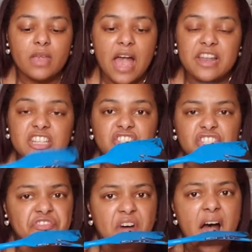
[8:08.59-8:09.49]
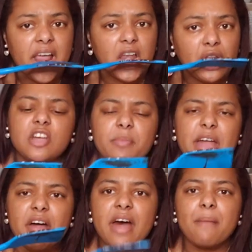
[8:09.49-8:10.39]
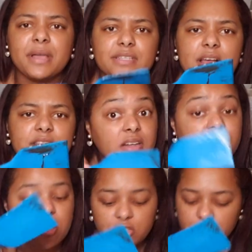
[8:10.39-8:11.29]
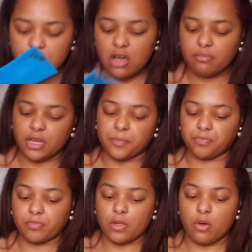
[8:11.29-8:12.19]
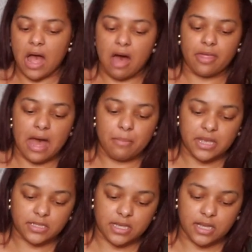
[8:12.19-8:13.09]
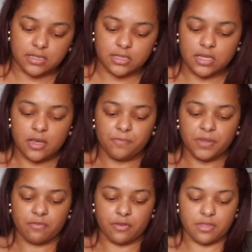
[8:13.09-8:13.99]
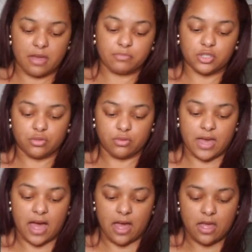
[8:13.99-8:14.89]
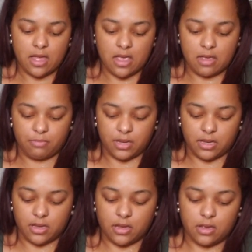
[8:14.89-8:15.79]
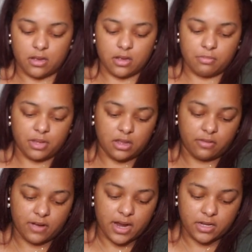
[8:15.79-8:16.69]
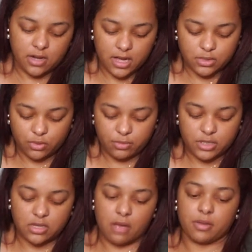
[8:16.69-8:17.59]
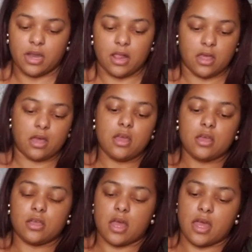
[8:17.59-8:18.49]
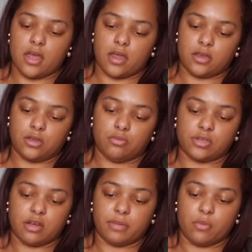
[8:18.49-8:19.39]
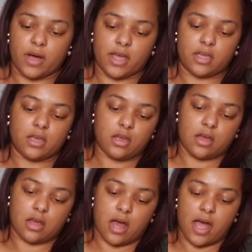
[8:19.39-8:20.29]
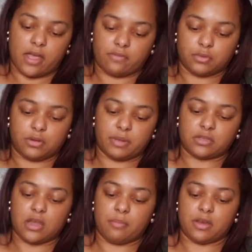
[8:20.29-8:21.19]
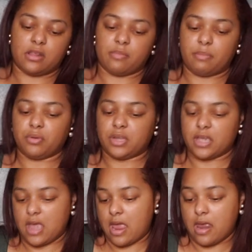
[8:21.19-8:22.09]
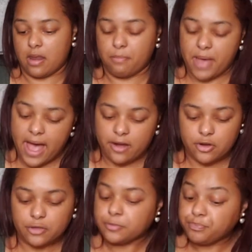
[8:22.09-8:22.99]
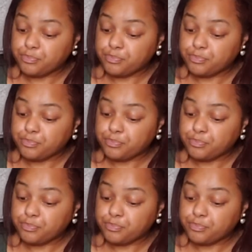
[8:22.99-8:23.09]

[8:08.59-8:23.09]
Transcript: And it's just fine. Tell me how that makes sense. Until you tell me how that makes sense for them to do that and be completely fine and not have to worry about salmonella, and you tell me why I have to worry about salmonella by putting it in a batter.